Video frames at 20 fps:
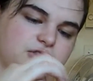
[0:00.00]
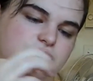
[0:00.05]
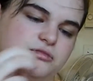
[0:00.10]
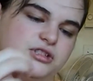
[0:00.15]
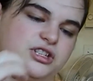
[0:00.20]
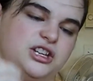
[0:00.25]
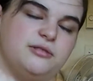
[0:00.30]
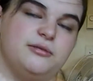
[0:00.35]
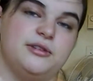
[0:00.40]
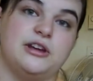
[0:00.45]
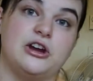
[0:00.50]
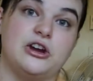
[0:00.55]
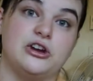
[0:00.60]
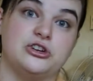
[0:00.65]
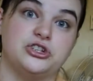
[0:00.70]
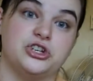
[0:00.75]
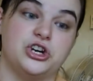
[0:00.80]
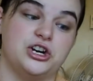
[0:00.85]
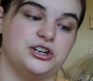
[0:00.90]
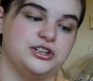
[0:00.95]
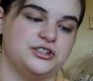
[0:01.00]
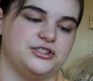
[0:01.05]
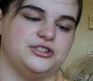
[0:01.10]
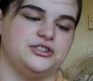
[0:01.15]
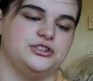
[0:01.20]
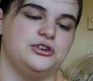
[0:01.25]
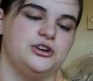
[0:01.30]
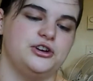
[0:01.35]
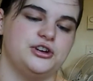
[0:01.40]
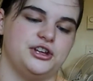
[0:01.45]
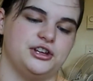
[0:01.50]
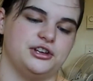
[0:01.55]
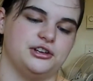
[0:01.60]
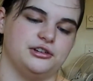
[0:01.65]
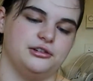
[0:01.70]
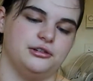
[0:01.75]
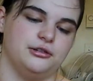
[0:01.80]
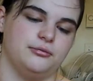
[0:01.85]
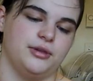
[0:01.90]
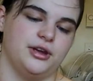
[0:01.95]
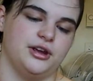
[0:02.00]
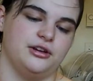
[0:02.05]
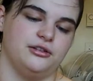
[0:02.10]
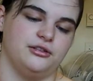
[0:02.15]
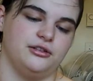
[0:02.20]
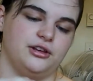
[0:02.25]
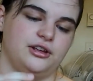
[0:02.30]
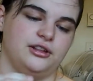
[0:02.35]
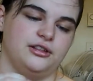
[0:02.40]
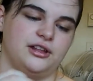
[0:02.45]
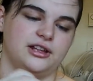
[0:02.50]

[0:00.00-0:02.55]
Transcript: TBR jar is dirty, apparently.